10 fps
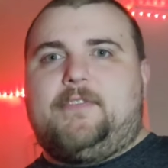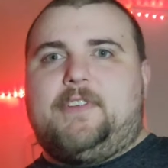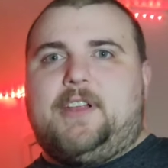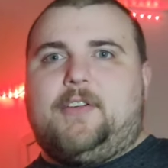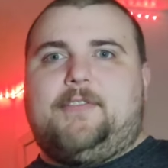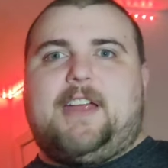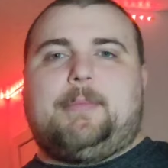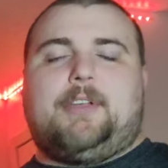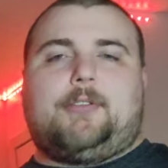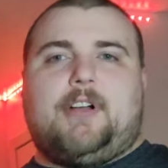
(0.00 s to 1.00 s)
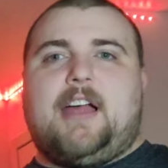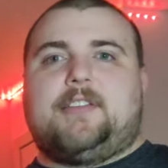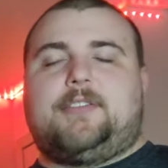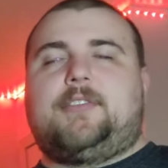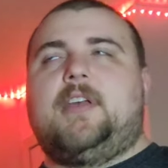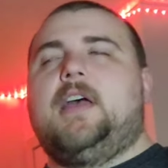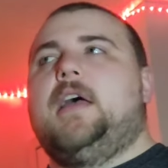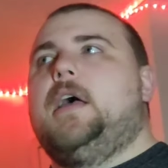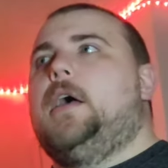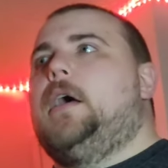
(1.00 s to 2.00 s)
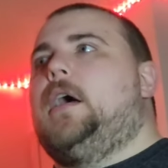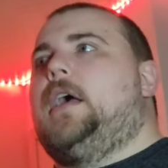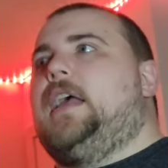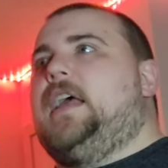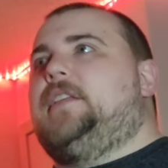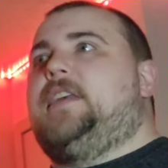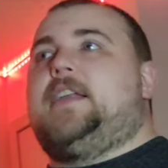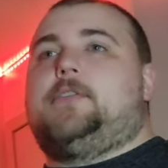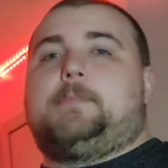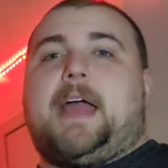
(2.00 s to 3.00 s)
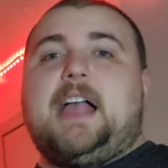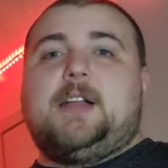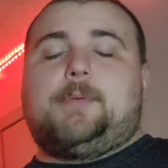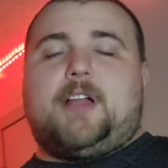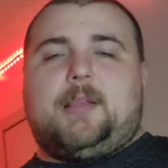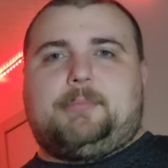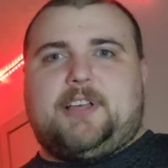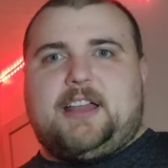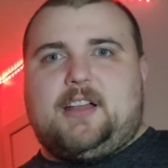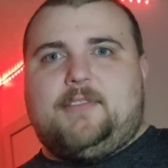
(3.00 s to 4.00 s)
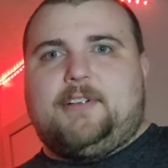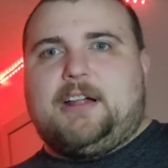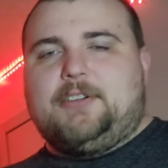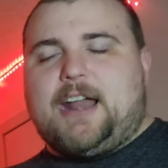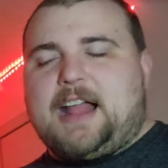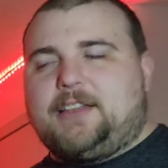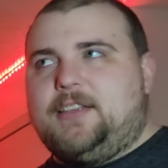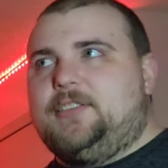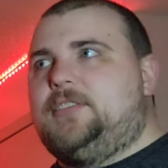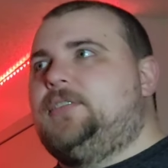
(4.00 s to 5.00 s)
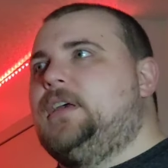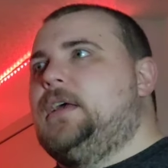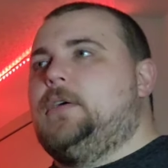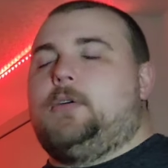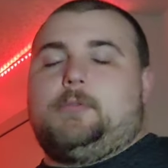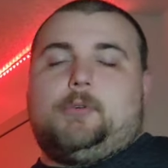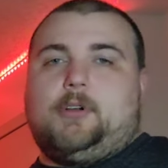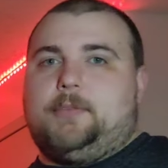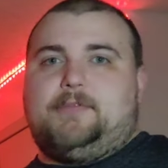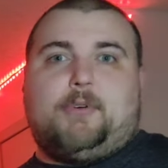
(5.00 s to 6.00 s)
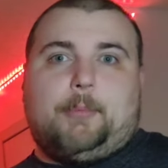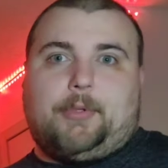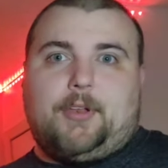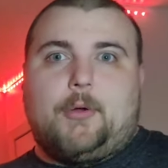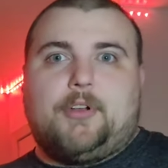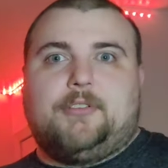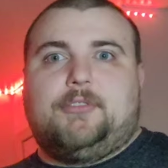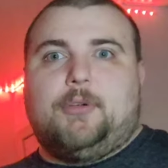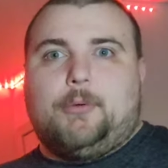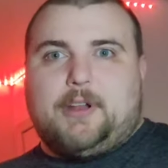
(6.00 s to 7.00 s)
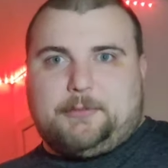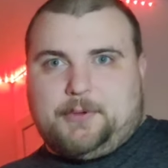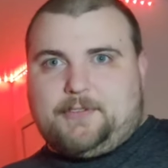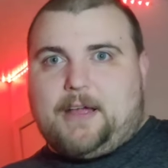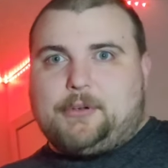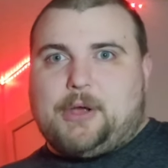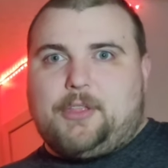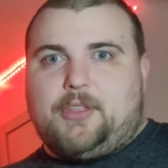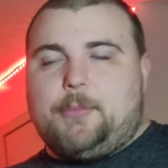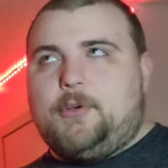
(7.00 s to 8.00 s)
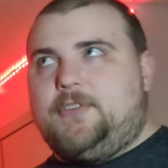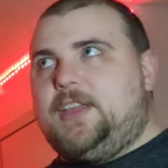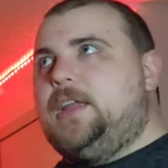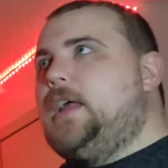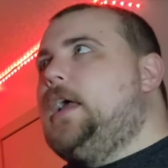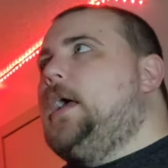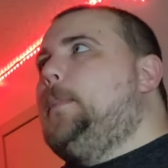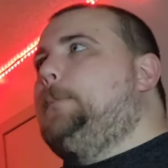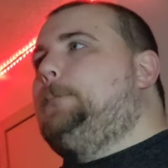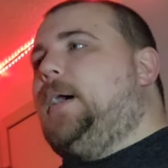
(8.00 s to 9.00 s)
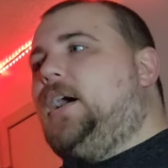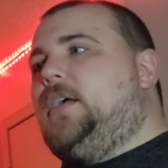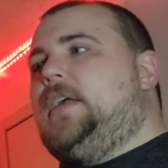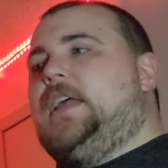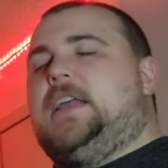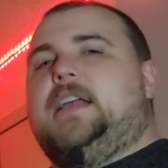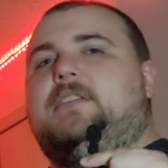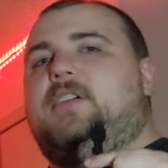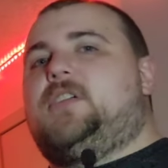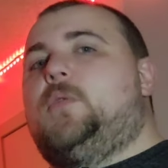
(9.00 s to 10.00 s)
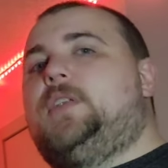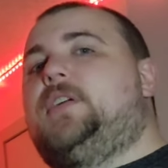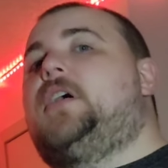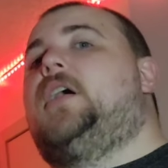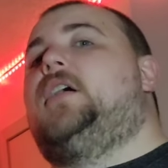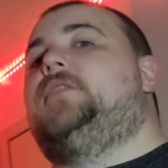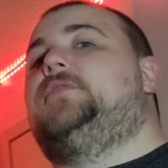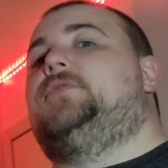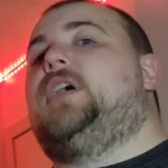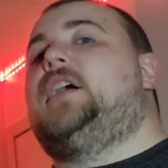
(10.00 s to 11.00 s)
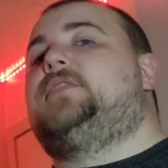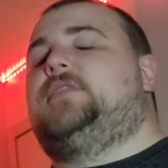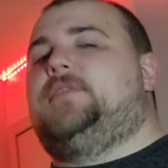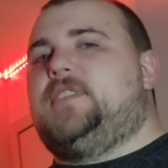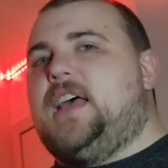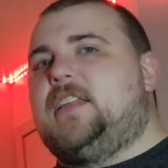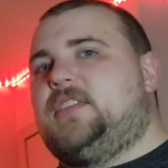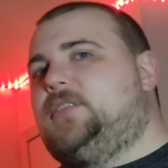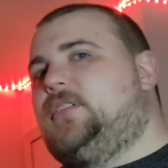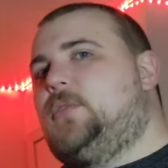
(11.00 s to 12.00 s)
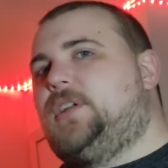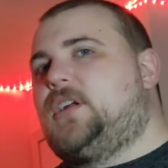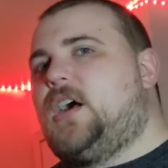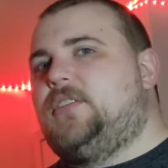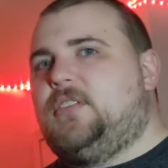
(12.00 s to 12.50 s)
you know, family crest and take back a planet of Arrakis, or formerly known as Dune, as we found out in the movie. But is it going to cause lots of death? Is it going to cause